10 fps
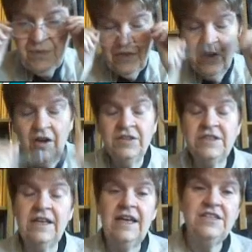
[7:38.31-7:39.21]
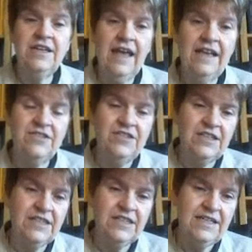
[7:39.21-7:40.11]
The constellation Cancer
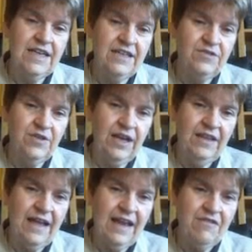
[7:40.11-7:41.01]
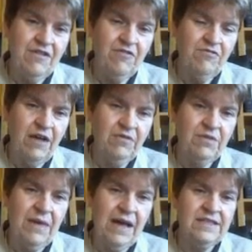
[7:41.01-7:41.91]
just contains, in that area, right where the
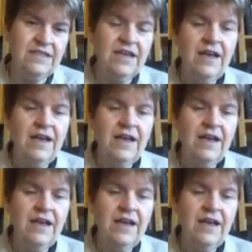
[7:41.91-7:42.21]
Mars is,